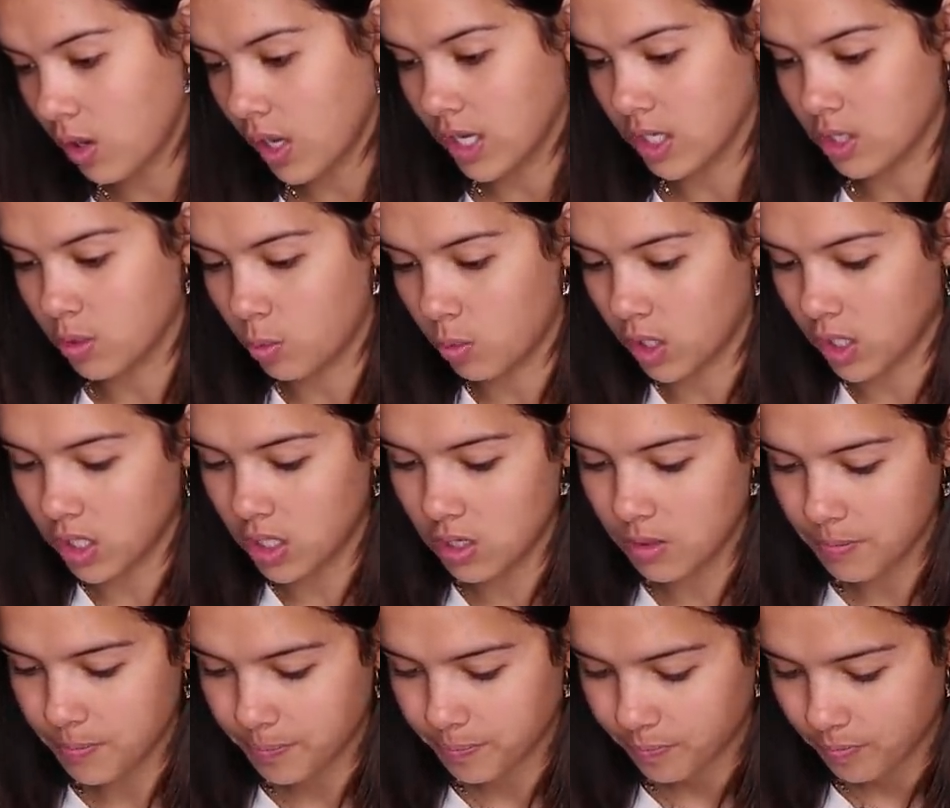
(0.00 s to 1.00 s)
Okay, so we're
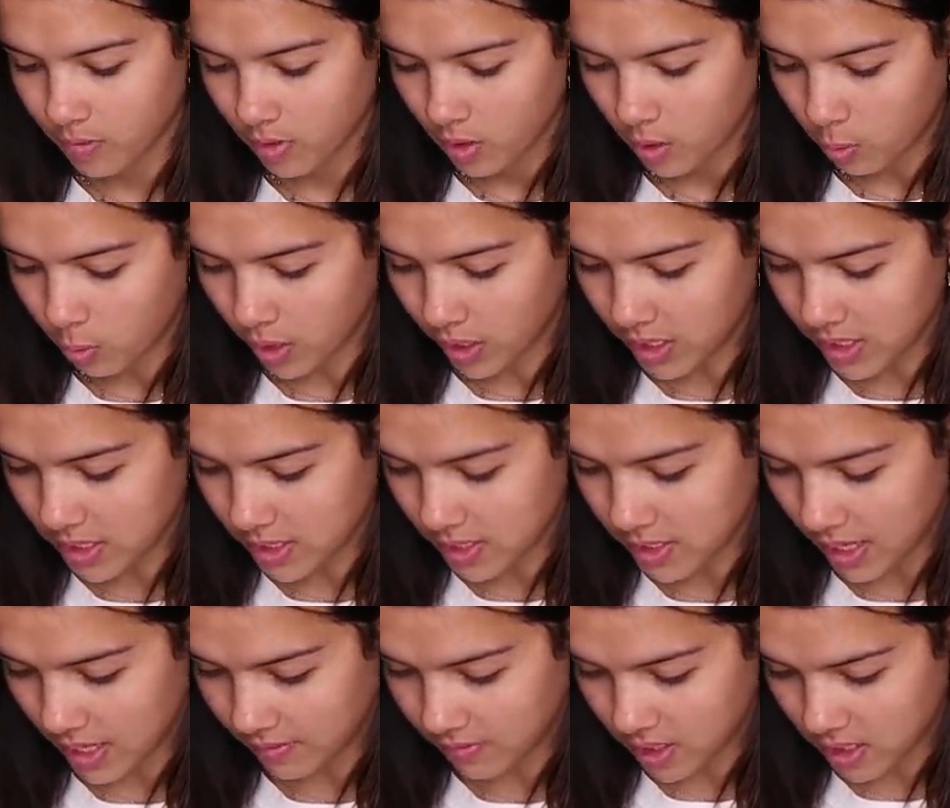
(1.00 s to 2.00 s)
gonna
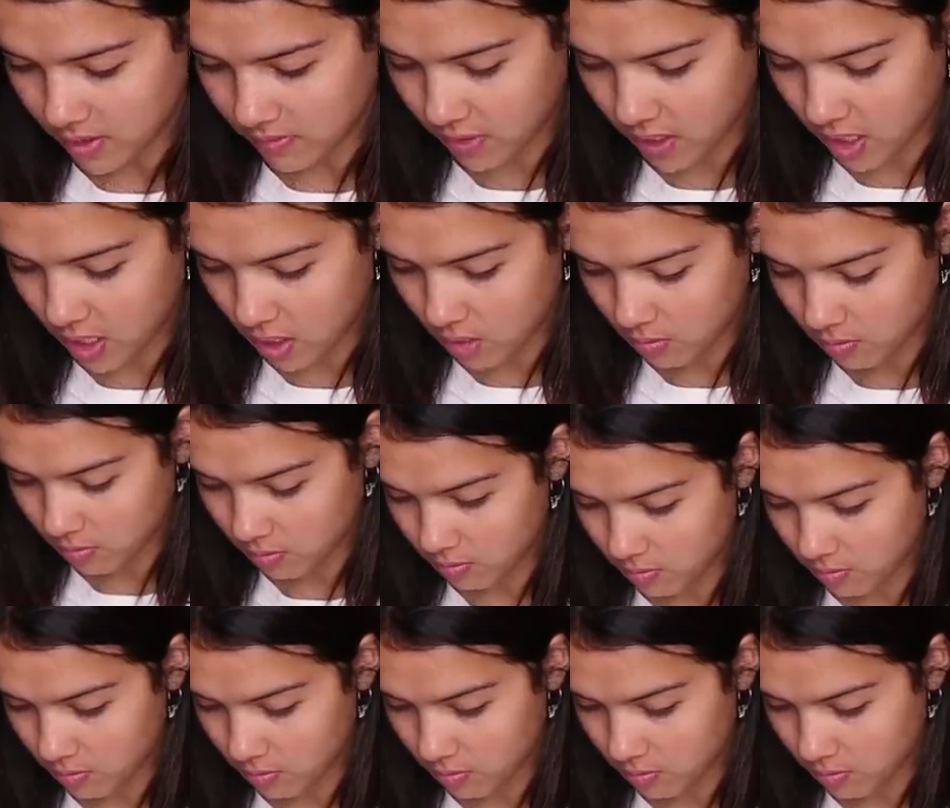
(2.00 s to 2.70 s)
save this video.